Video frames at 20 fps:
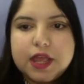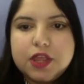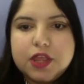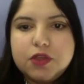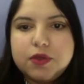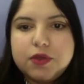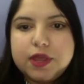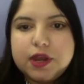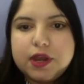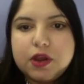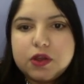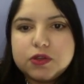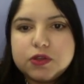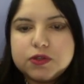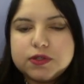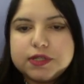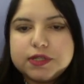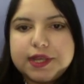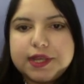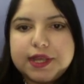You can also
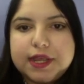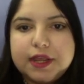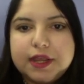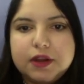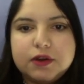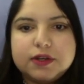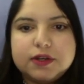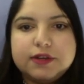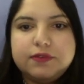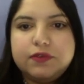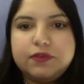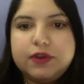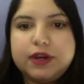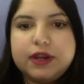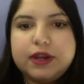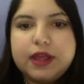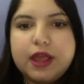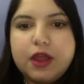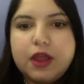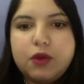see here
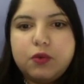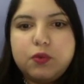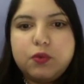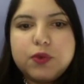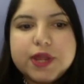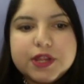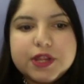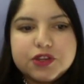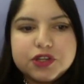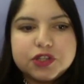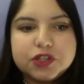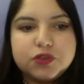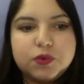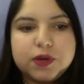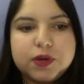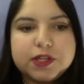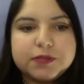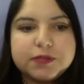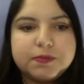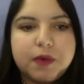different regions
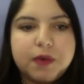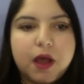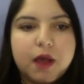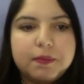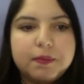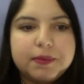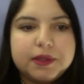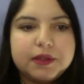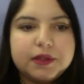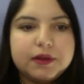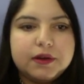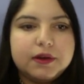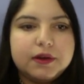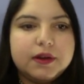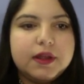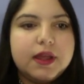where it's popular,